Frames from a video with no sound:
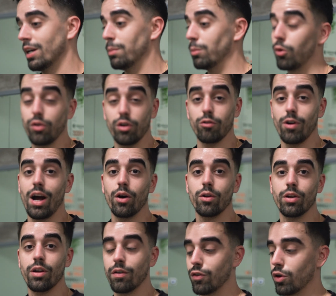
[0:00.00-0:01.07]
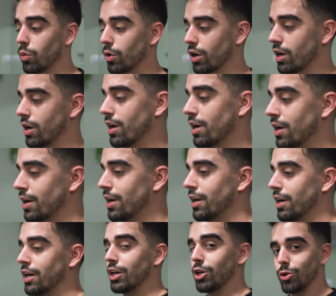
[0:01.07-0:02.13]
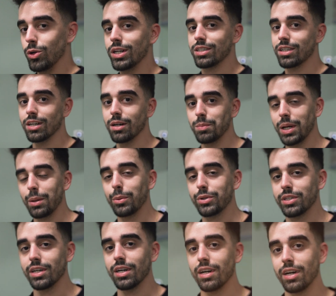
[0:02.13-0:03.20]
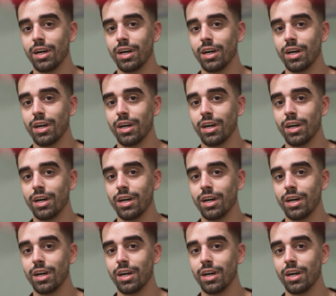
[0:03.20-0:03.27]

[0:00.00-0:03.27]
moving around, footwork. You need to be able to